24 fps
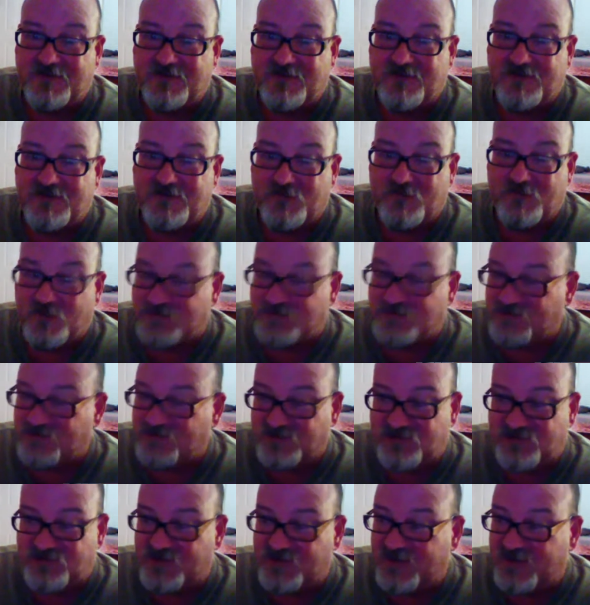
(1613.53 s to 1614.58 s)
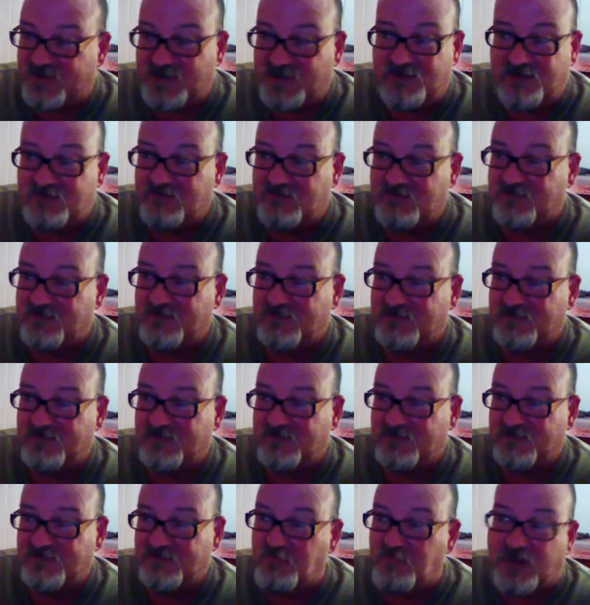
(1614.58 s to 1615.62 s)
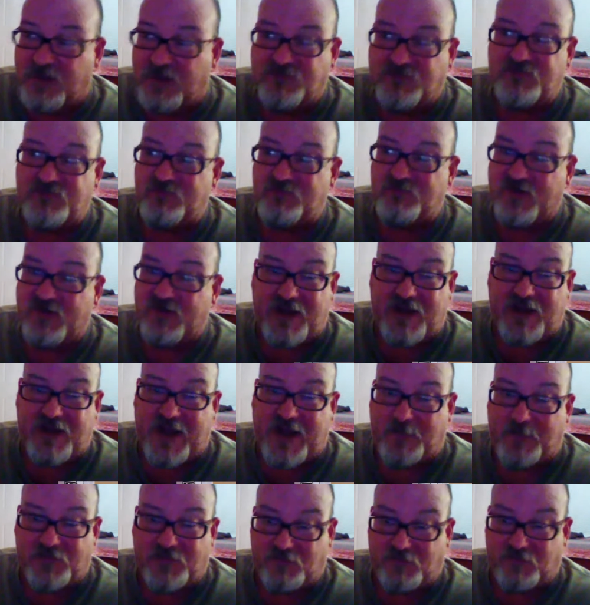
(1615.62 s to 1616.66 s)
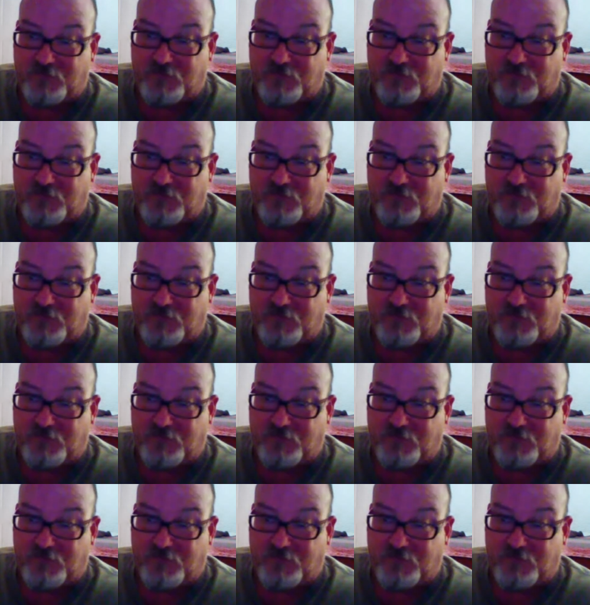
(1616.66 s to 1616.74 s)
which is the Belgian beer capital,